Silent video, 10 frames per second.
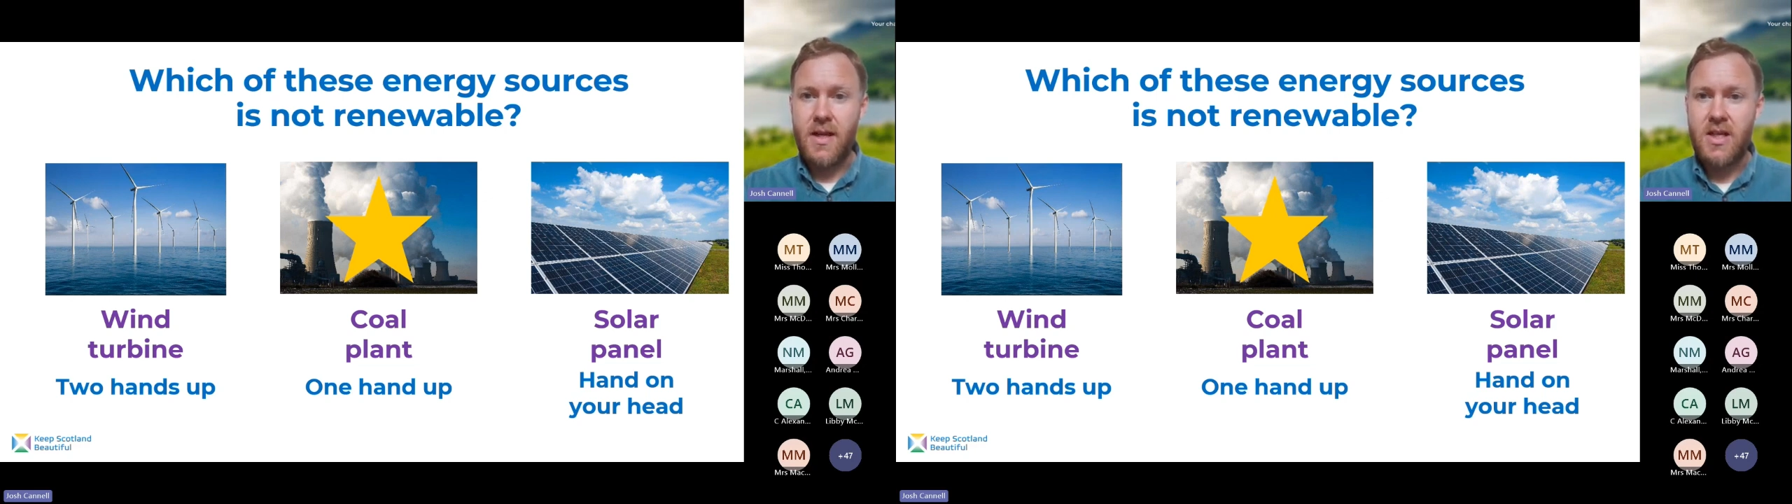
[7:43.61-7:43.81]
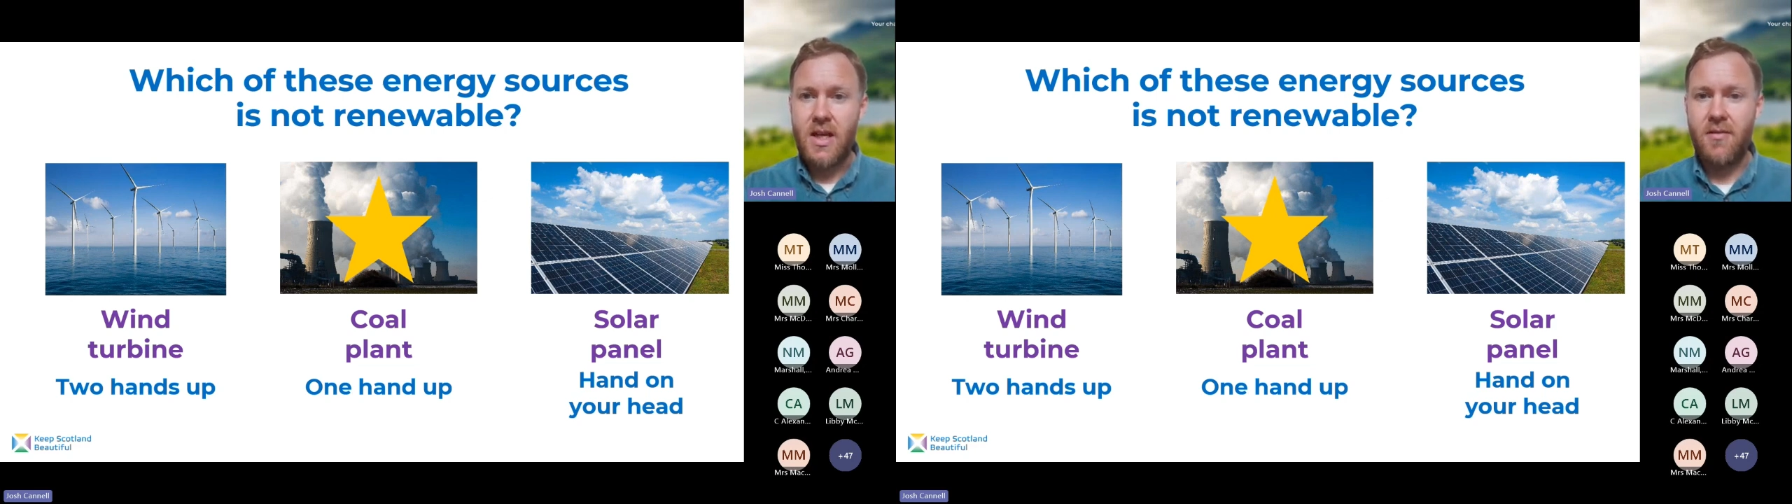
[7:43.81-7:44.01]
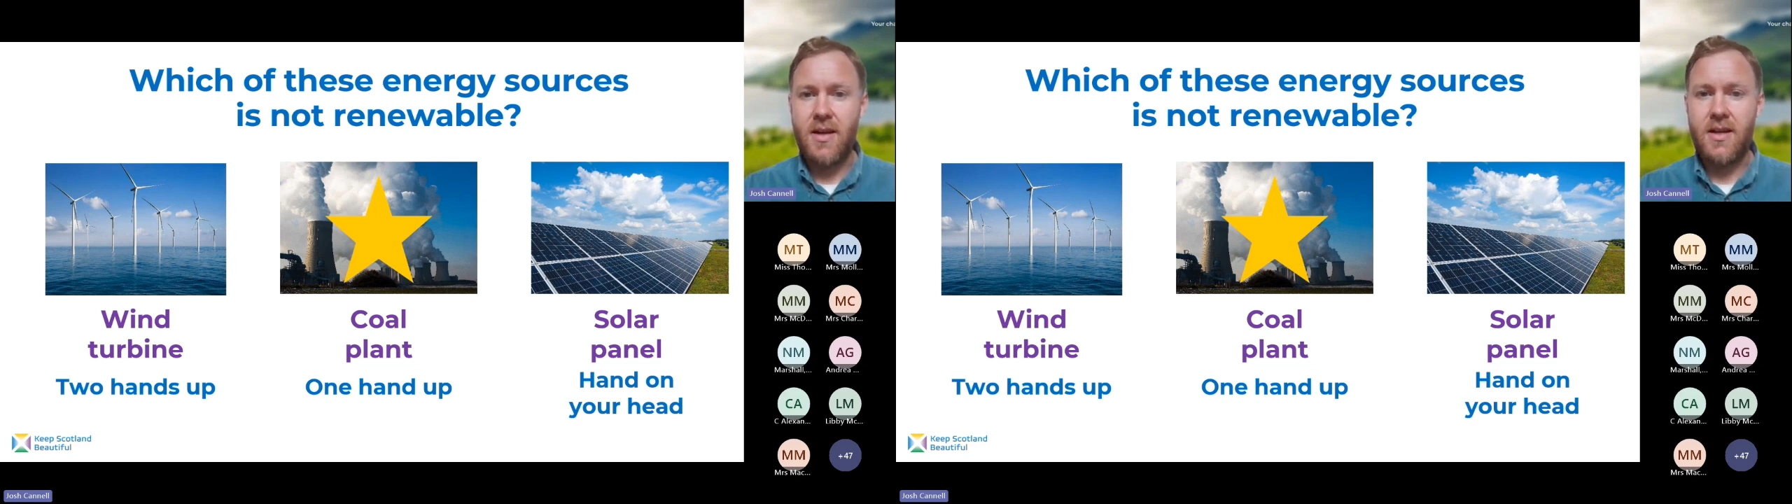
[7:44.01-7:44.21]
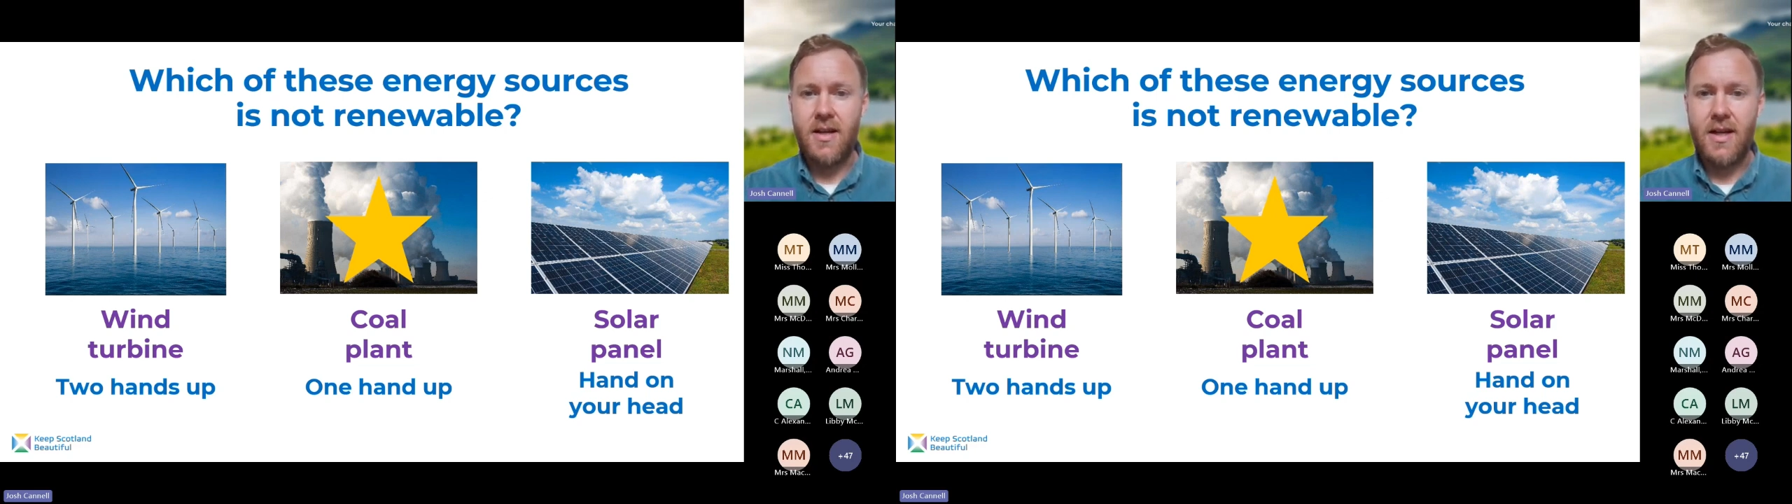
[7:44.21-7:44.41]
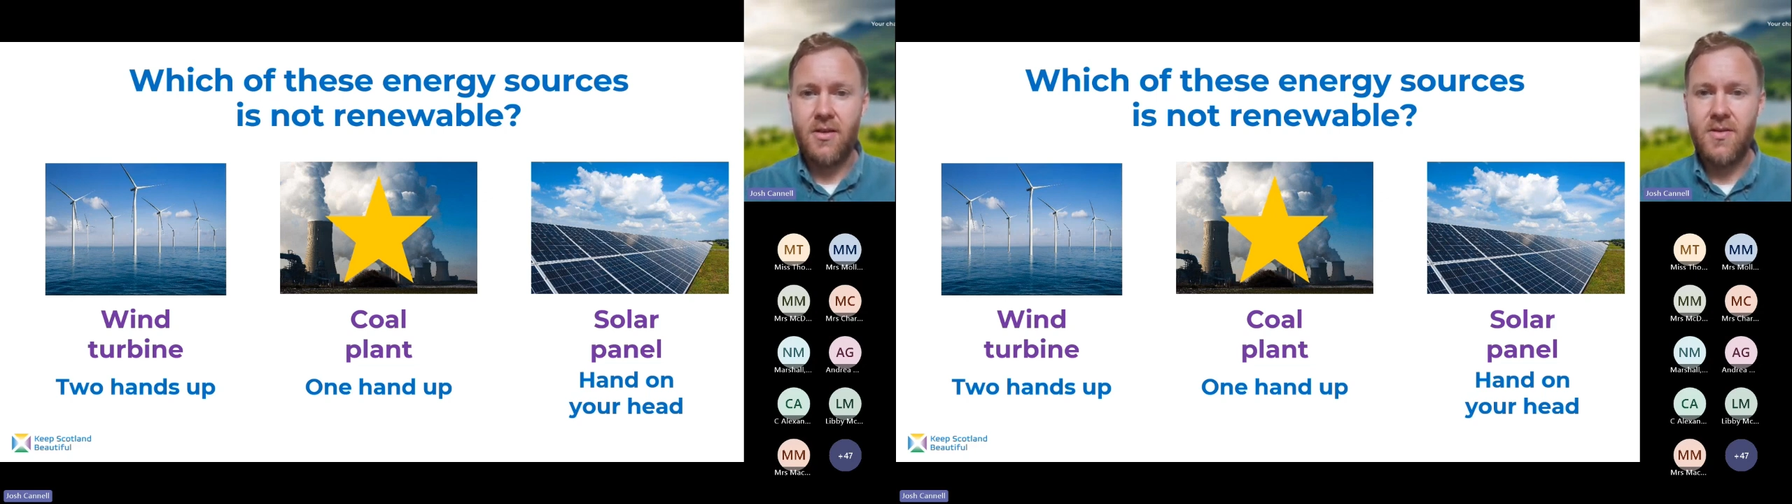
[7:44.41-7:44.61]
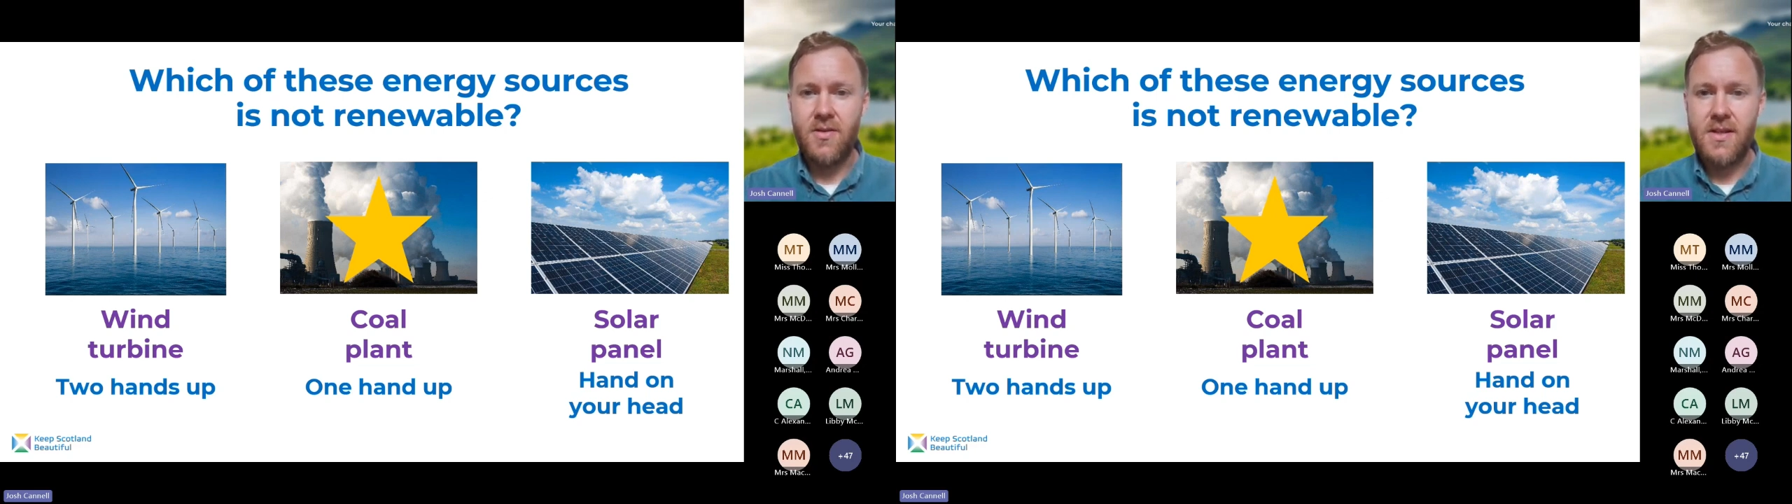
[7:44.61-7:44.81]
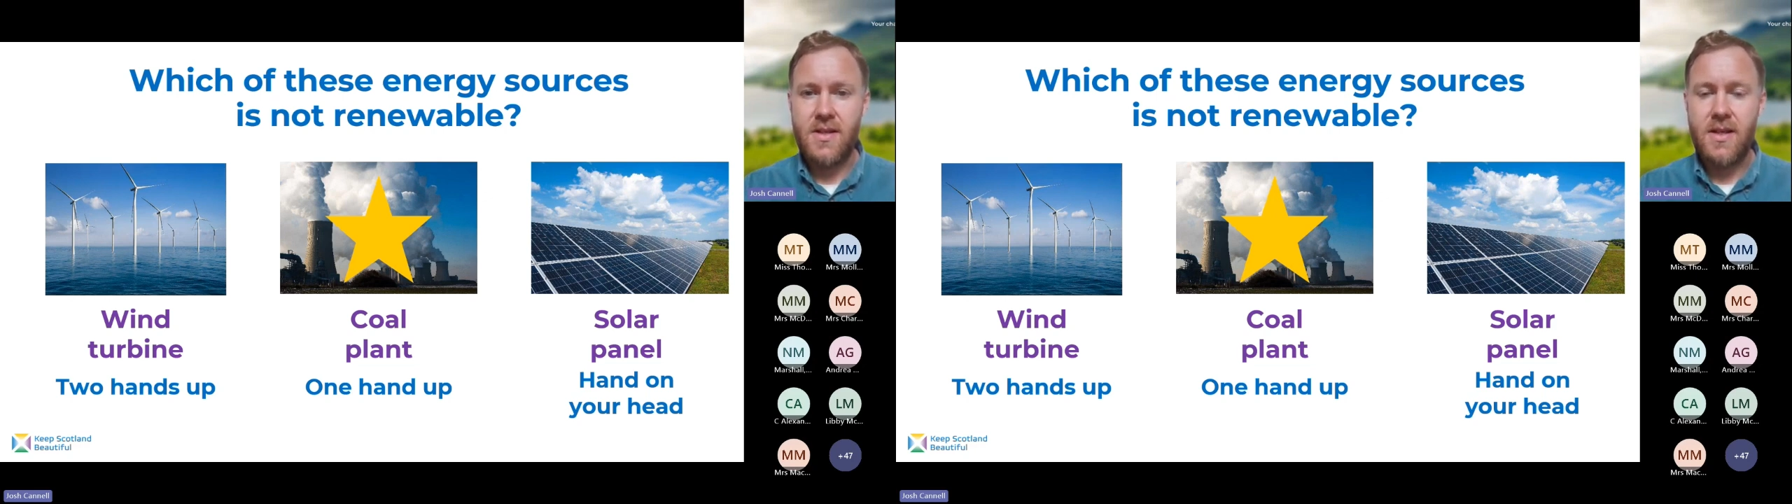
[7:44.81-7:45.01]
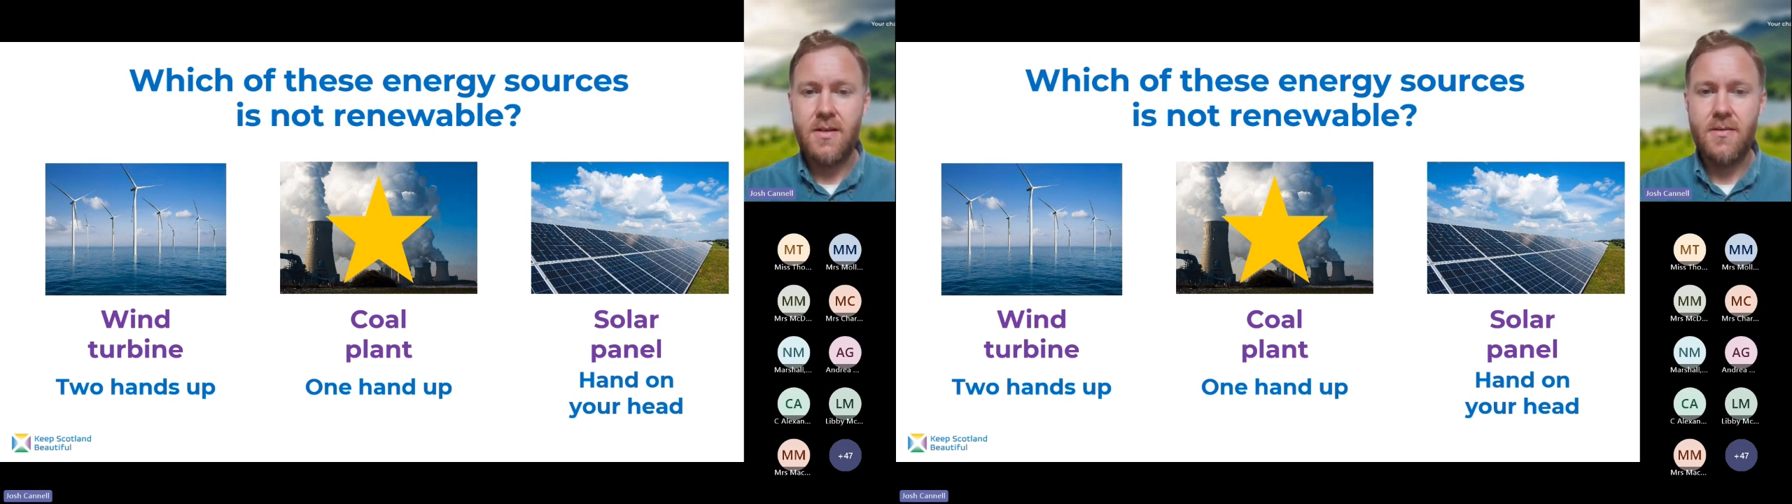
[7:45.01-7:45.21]
they generate
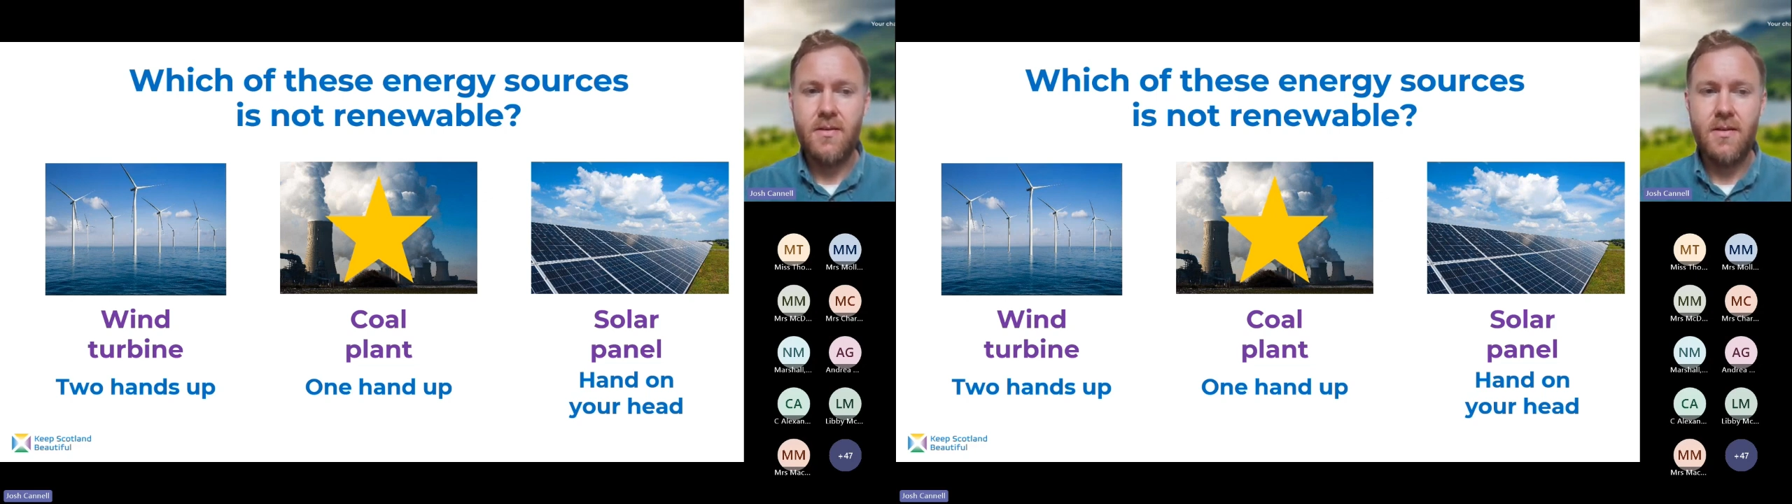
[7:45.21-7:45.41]
electricity.